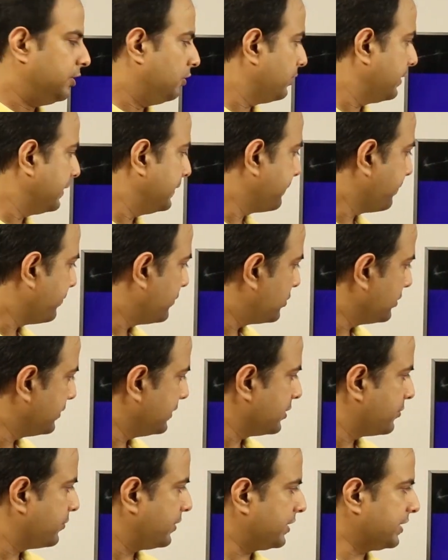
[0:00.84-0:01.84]
Okay, so in
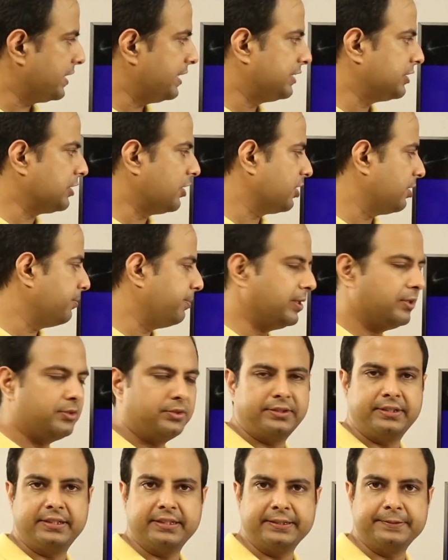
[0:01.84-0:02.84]
this video I'll talk
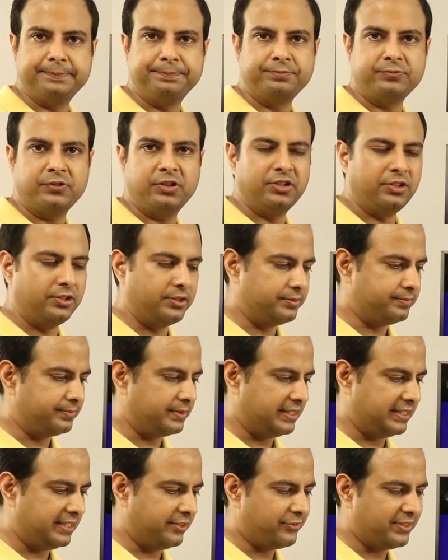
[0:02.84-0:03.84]
about uh, you know
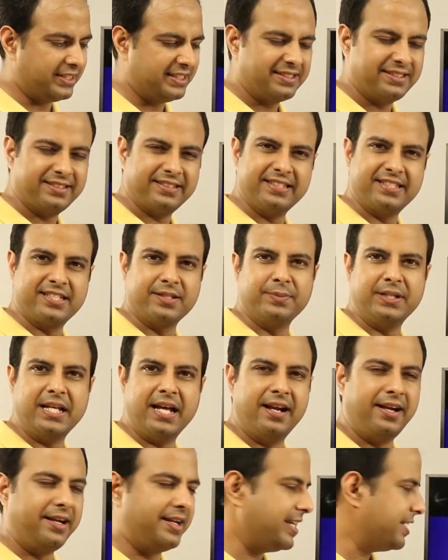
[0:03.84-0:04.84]
uh, differences and
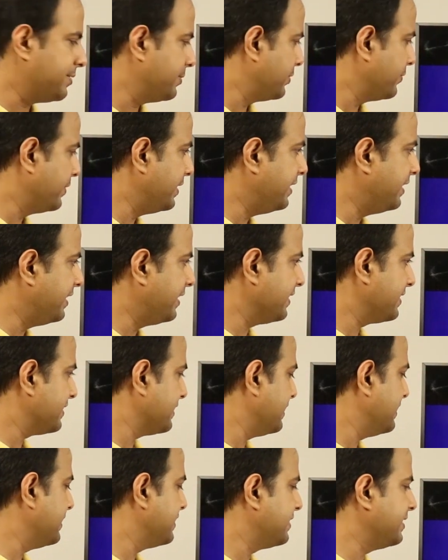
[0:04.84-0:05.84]
similarities between data
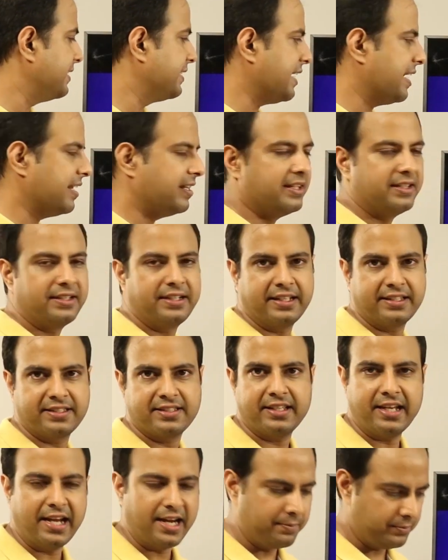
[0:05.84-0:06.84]
science, data
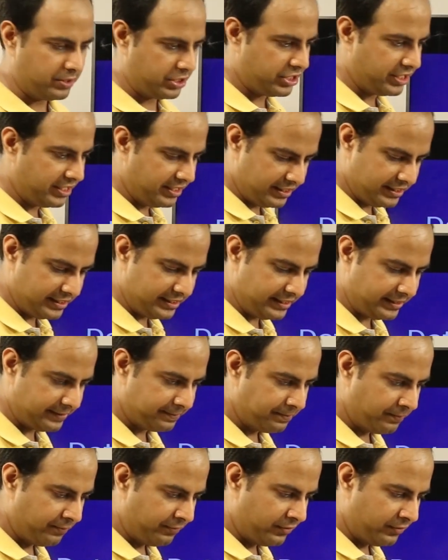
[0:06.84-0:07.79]
analytics and machine learning.